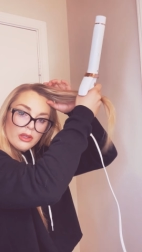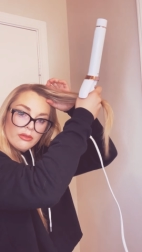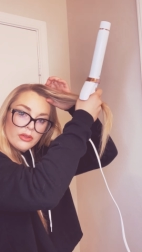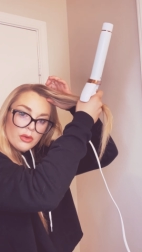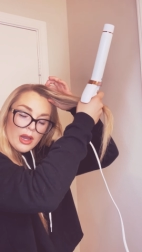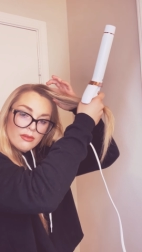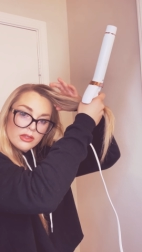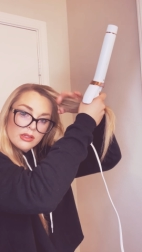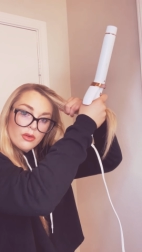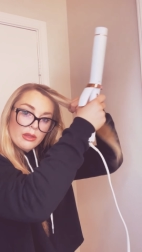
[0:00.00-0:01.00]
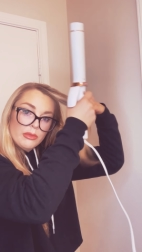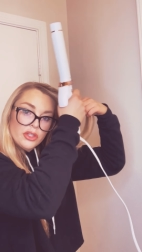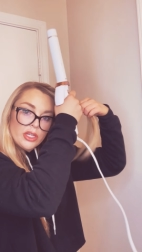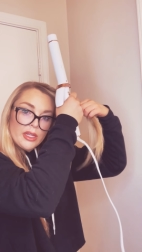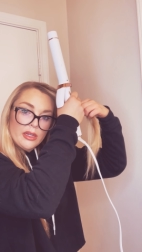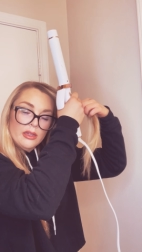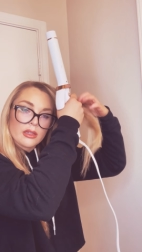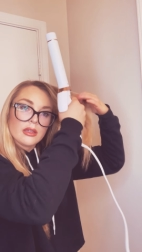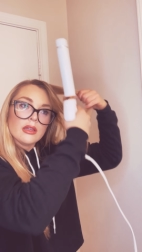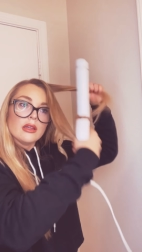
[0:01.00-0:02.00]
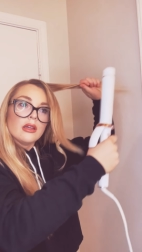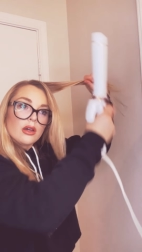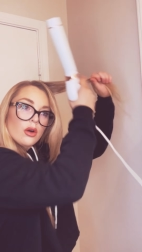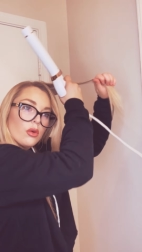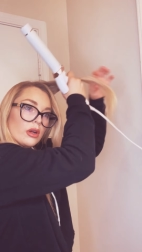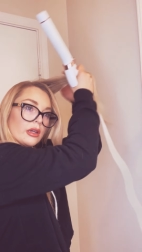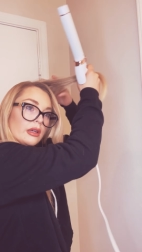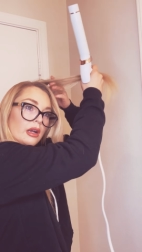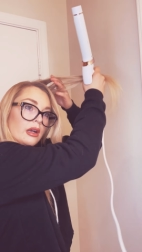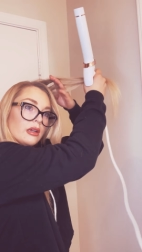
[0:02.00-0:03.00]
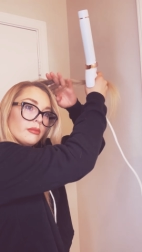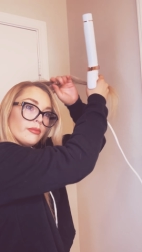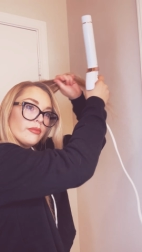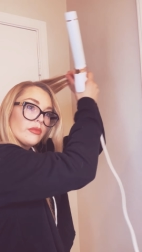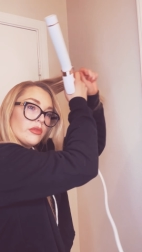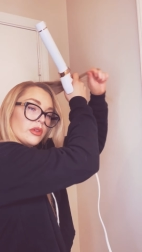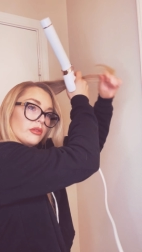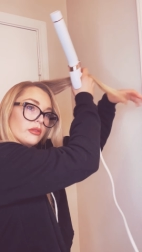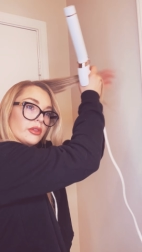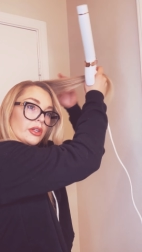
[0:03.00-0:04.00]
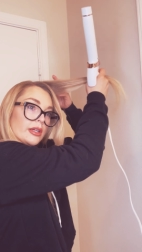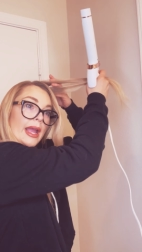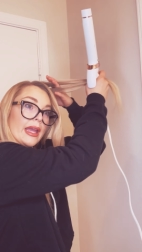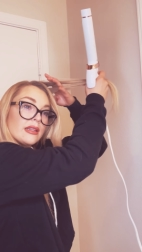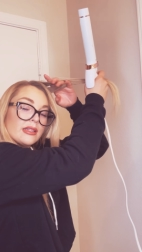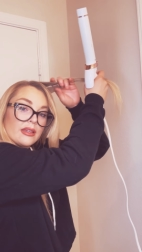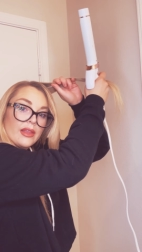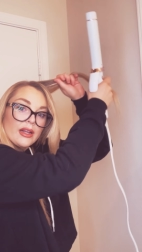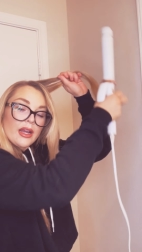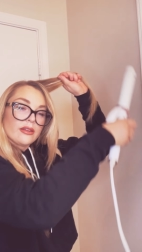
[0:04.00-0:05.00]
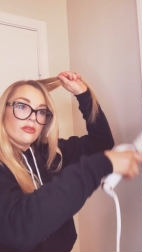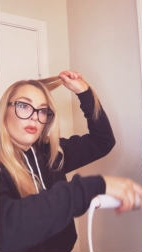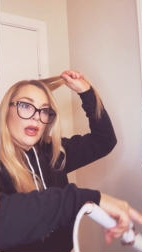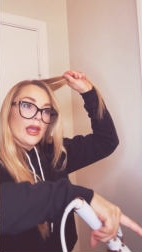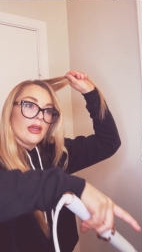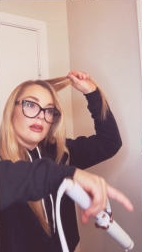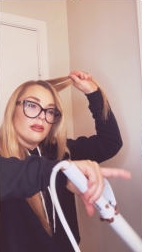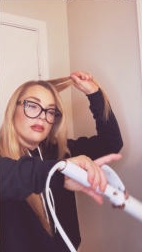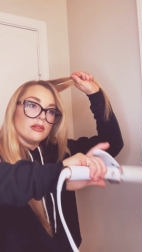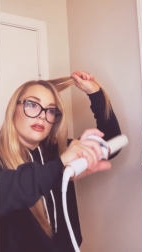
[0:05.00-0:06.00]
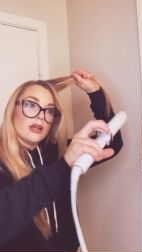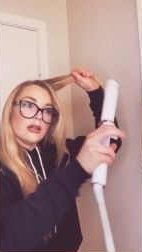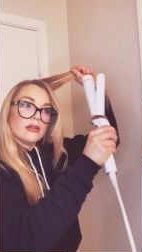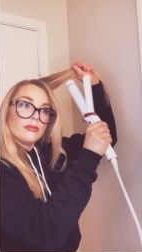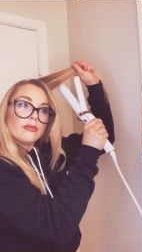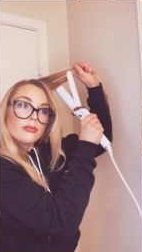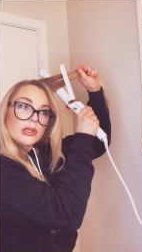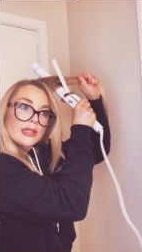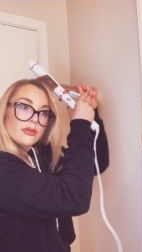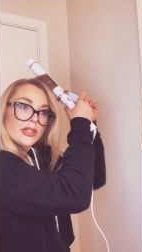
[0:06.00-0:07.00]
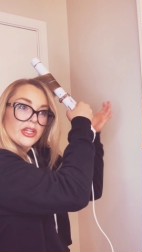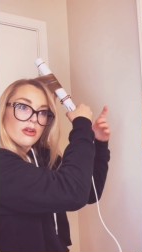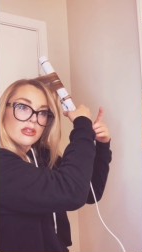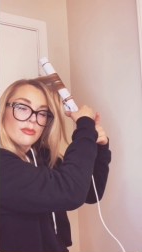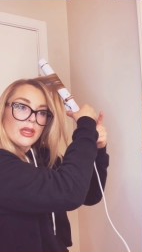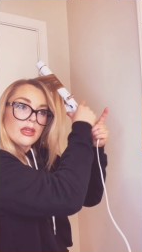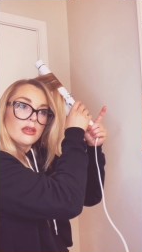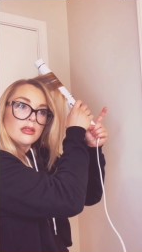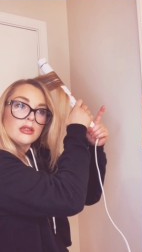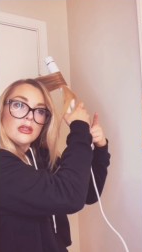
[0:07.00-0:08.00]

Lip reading: If you have a sewing machine or you're handy in that kind of way, please reach out to me.